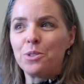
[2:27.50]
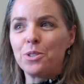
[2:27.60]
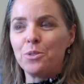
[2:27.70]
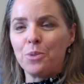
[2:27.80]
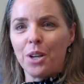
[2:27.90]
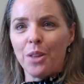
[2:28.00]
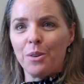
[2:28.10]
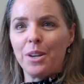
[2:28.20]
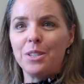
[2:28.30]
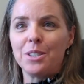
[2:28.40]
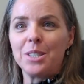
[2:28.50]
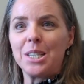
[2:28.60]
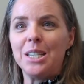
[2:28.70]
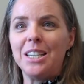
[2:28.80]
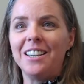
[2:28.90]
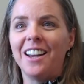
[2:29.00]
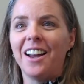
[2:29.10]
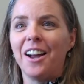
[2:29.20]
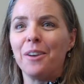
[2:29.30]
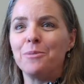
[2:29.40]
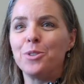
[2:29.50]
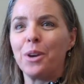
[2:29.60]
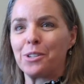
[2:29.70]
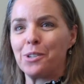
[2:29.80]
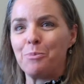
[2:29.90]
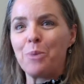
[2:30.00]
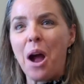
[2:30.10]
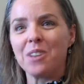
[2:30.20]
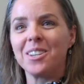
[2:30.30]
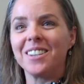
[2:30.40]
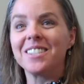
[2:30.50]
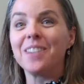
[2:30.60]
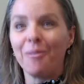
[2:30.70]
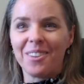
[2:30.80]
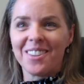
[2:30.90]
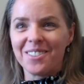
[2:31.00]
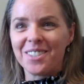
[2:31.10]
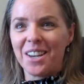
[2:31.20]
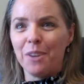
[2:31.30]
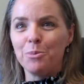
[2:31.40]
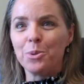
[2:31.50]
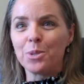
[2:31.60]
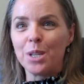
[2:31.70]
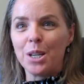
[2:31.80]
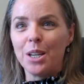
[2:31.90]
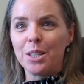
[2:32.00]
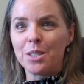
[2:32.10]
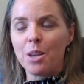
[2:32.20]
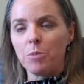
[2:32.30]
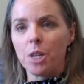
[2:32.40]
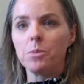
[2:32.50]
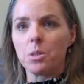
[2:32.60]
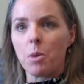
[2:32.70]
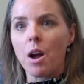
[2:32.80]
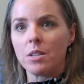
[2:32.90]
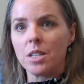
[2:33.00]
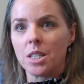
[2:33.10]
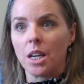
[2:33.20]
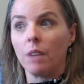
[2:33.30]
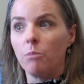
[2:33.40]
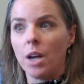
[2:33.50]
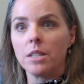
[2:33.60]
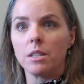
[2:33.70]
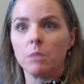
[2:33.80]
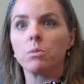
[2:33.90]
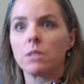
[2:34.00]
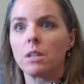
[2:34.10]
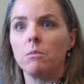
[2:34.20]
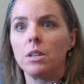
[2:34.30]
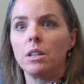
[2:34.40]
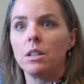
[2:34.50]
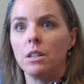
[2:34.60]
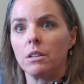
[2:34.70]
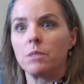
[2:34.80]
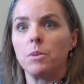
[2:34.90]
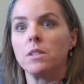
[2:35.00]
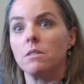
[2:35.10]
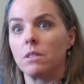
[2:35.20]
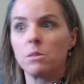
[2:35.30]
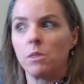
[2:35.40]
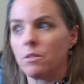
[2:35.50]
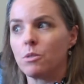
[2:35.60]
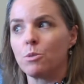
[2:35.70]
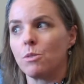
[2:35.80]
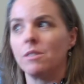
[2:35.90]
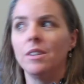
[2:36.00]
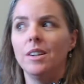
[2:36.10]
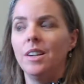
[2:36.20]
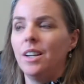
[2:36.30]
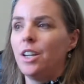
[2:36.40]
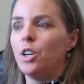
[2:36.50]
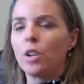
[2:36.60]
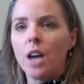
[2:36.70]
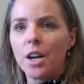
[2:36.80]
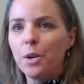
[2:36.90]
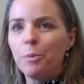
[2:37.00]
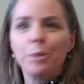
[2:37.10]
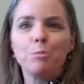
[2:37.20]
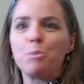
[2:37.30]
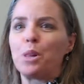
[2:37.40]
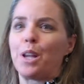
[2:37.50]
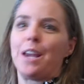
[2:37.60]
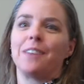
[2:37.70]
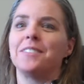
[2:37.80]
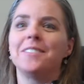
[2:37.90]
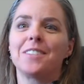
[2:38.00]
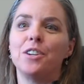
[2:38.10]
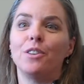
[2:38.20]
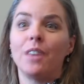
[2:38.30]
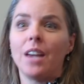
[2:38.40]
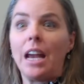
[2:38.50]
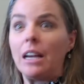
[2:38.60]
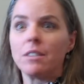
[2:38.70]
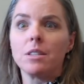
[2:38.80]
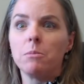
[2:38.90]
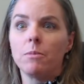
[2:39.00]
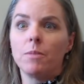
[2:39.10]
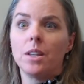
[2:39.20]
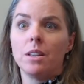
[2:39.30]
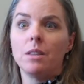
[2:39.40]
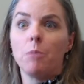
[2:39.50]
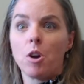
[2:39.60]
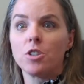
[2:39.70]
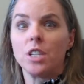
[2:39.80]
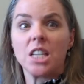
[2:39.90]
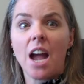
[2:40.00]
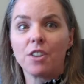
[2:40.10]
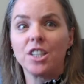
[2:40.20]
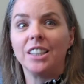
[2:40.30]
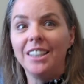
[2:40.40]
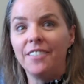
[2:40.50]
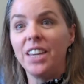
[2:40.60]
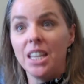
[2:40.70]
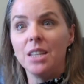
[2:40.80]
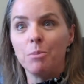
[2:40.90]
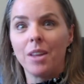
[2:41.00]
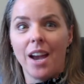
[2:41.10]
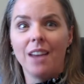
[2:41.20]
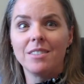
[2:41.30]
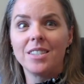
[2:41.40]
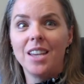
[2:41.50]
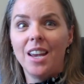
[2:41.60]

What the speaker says: to another agency to actually process some of those samples, and it's sometimes the processing of my samples can be, you know, expensive, because we have to sort, you know, cut open plants. You know, the ants in the marshes actually live in the plants,